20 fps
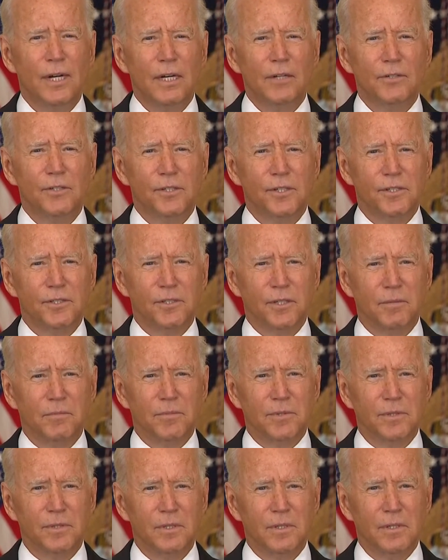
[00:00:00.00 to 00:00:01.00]
health
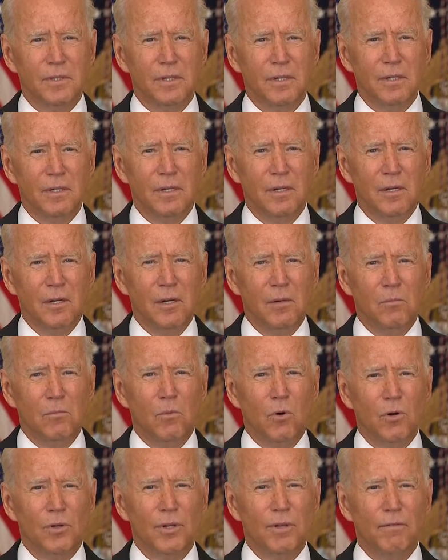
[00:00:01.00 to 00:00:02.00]
systems,
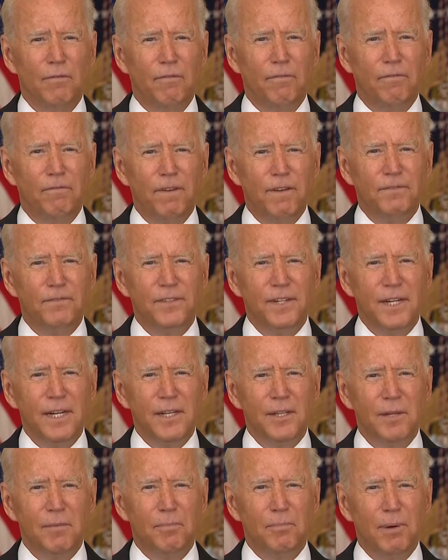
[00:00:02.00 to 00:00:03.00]
more than fifty
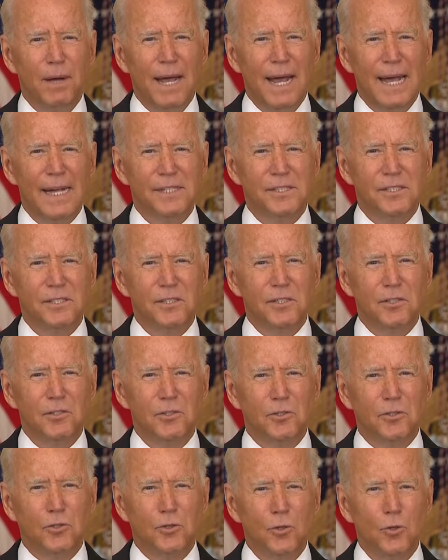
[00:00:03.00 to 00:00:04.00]
in the past
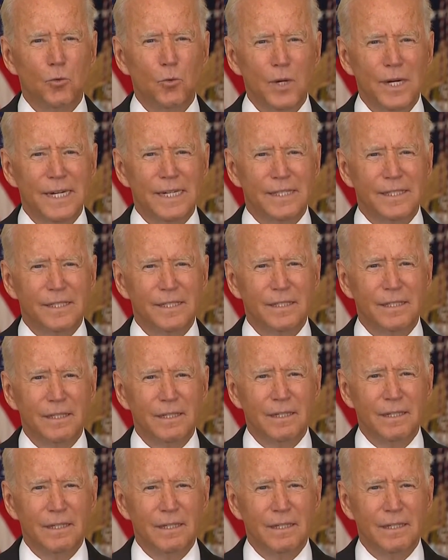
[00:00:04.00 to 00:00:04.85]
two weeks,